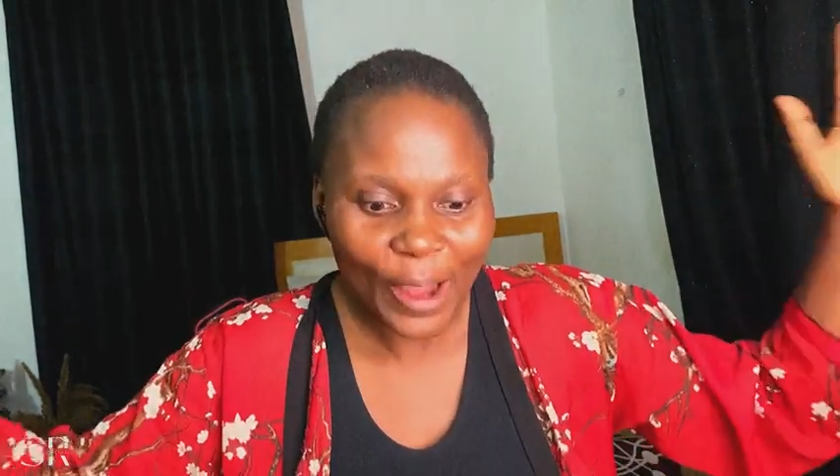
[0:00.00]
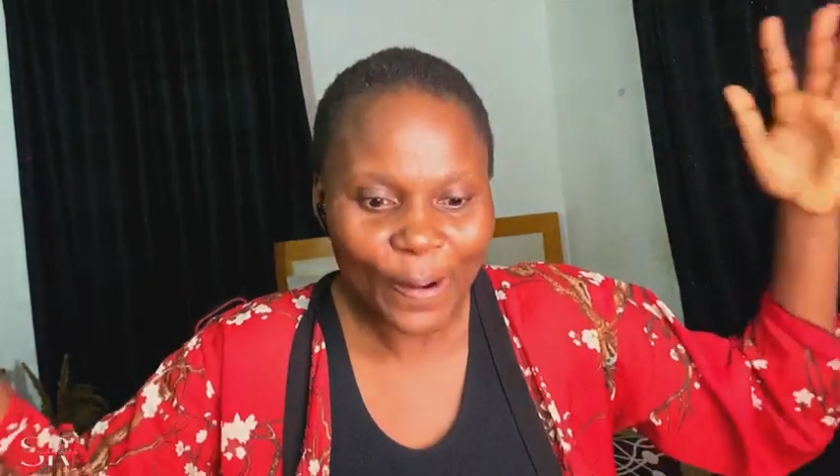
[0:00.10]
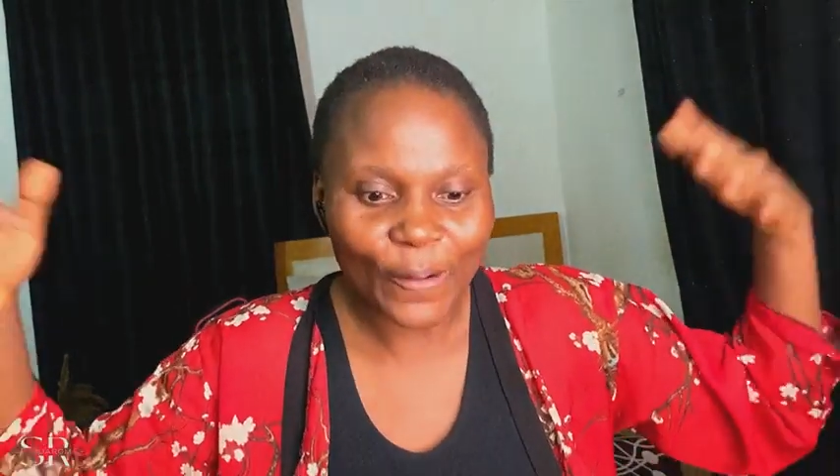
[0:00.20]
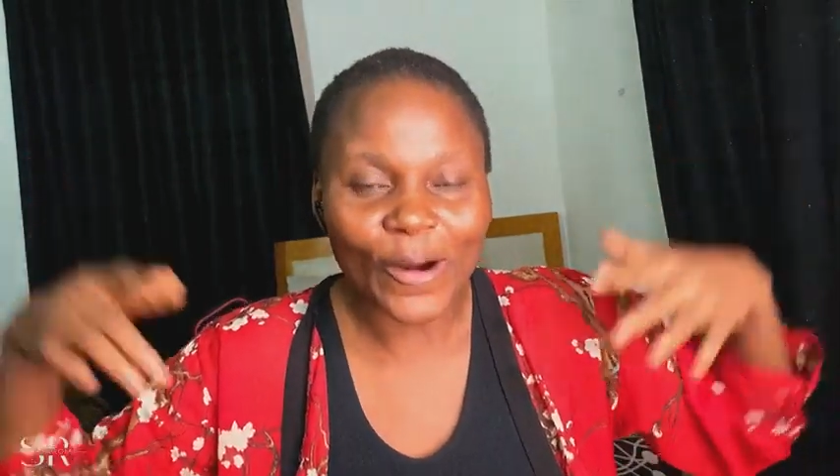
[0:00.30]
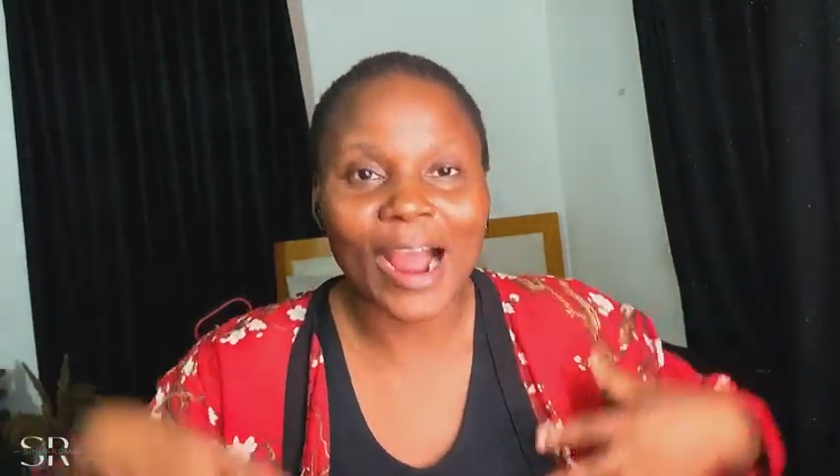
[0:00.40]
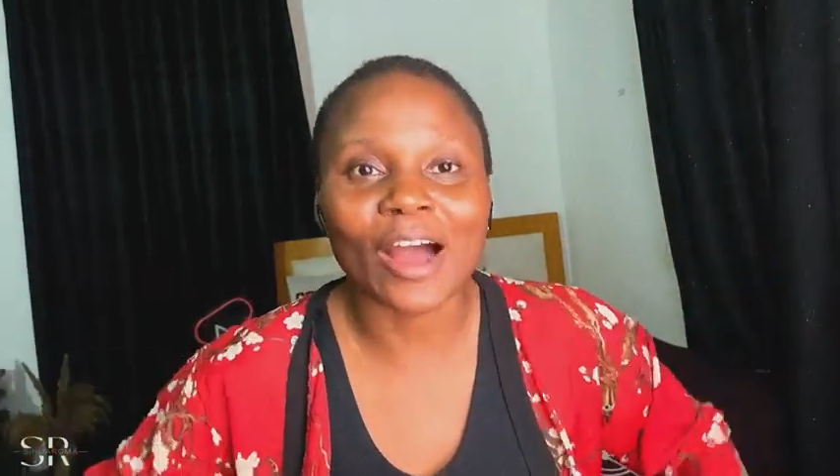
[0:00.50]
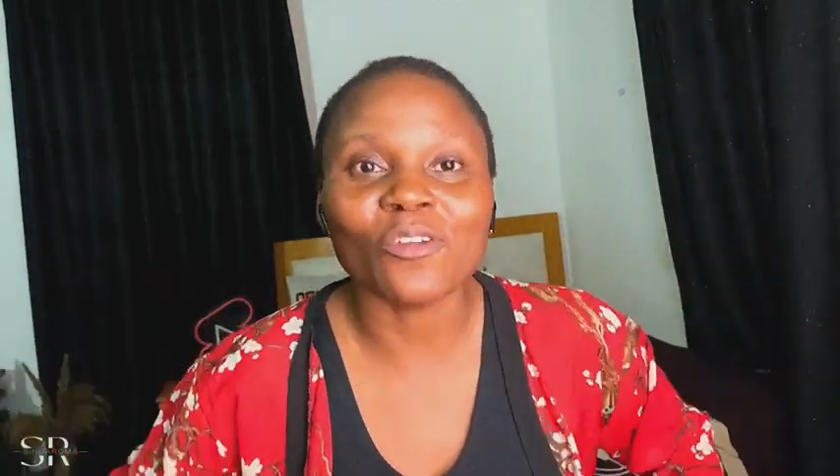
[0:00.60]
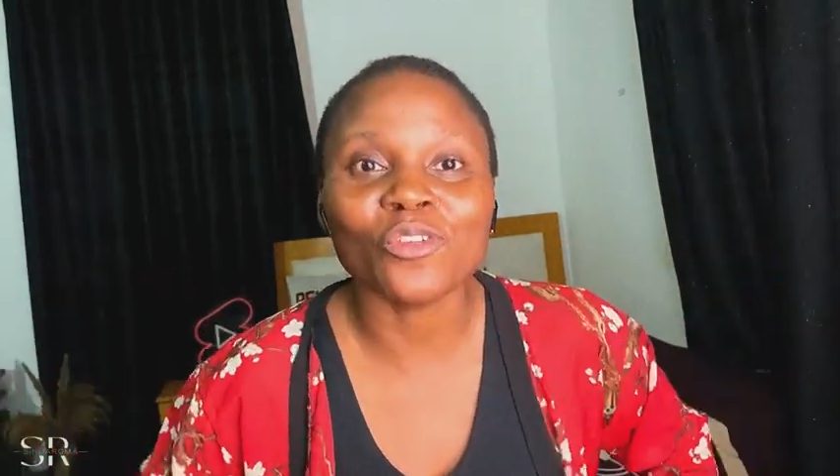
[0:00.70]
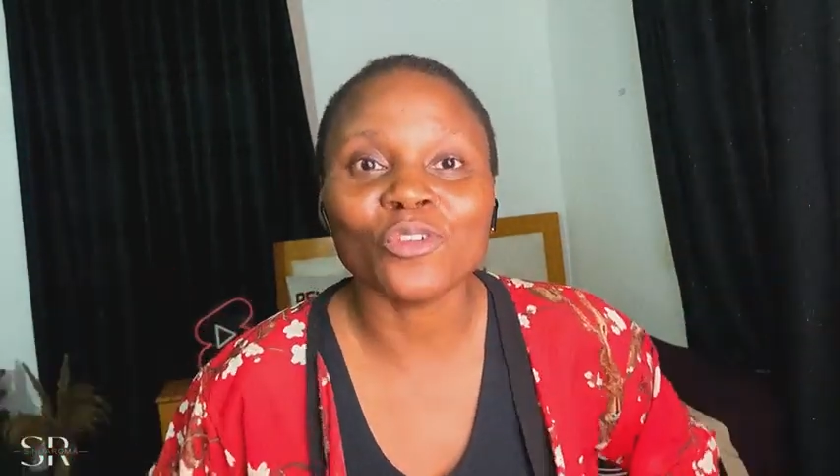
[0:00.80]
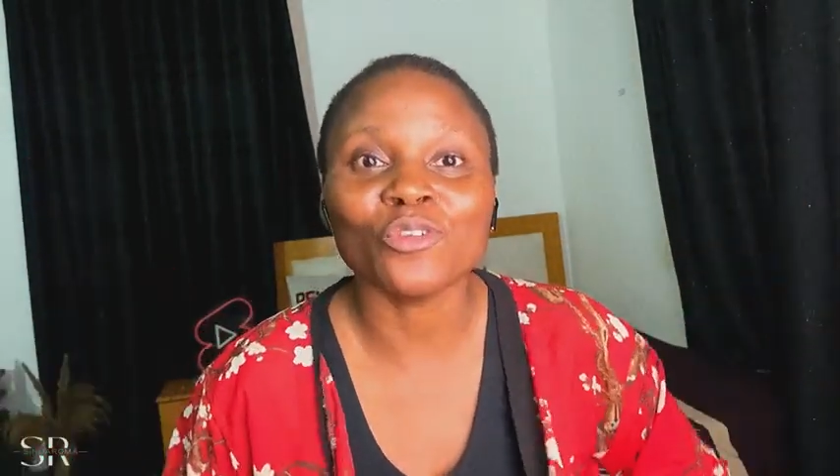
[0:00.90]
or how
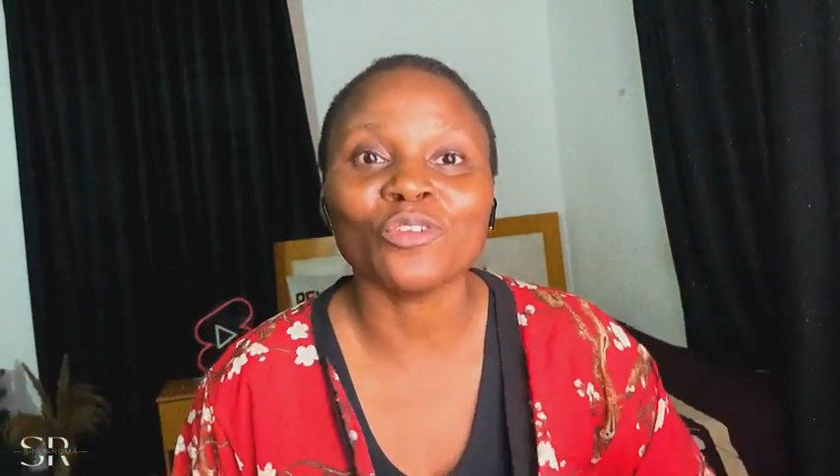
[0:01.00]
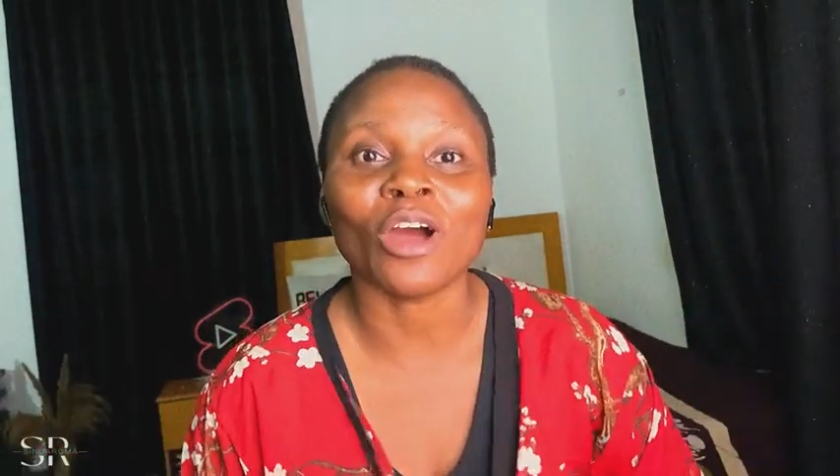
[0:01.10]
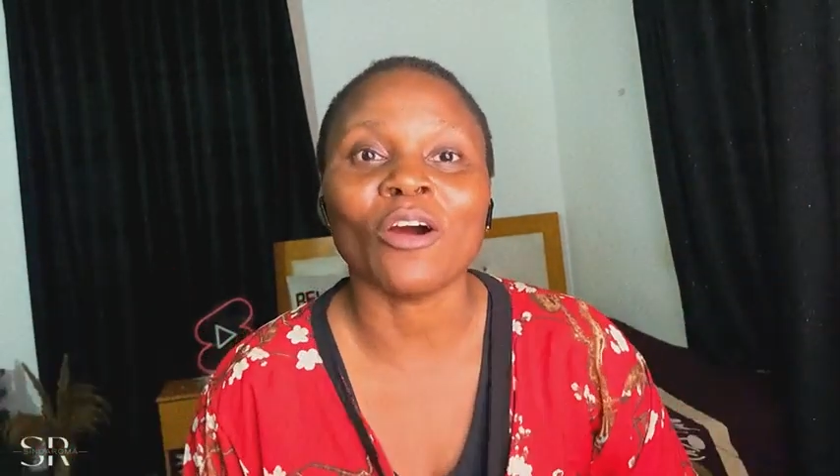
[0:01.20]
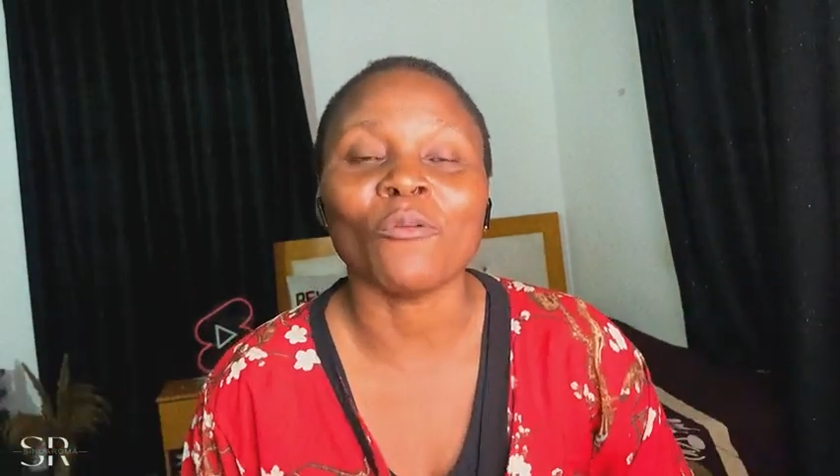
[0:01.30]
you uh,